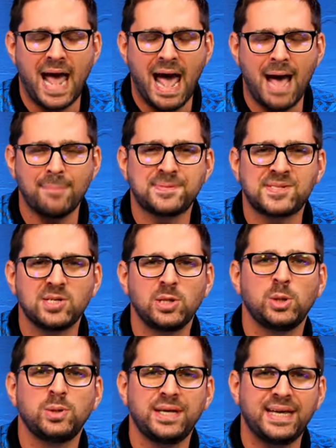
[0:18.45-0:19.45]

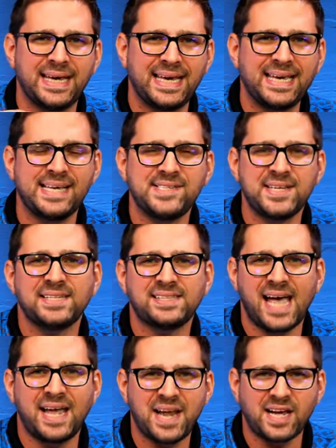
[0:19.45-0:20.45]
absolutely easy
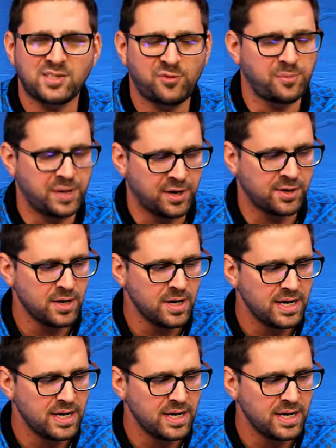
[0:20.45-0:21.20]
ten X from here,